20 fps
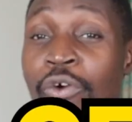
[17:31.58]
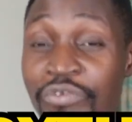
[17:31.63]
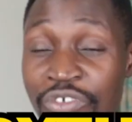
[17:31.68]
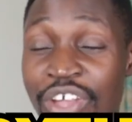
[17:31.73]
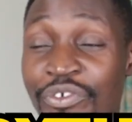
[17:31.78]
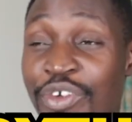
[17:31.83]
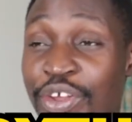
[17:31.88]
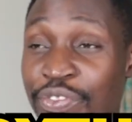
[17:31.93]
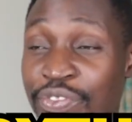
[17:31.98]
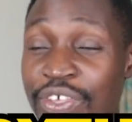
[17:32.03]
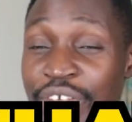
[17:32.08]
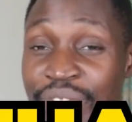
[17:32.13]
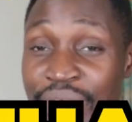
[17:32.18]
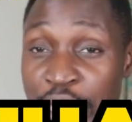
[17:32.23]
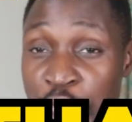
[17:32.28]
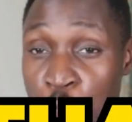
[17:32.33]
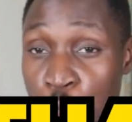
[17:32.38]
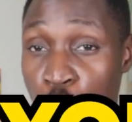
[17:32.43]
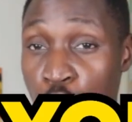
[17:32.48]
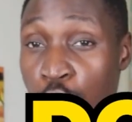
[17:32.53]
of everything
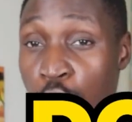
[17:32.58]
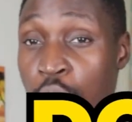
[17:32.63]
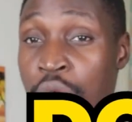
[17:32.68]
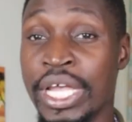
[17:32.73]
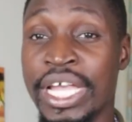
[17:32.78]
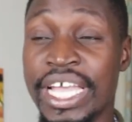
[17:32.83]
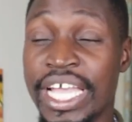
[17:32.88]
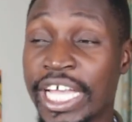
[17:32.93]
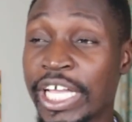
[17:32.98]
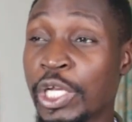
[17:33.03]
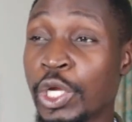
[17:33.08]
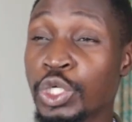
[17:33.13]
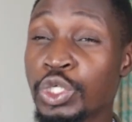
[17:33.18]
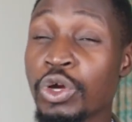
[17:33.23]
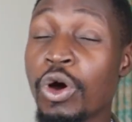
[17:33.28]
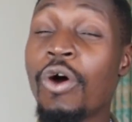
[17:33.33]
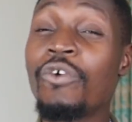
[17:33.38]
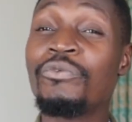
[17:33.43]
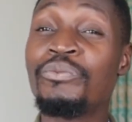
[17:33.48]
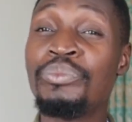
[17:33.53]
that you do. A lot
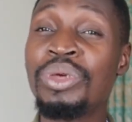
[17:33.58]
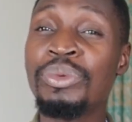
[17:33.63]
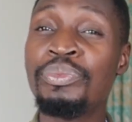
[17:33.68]
of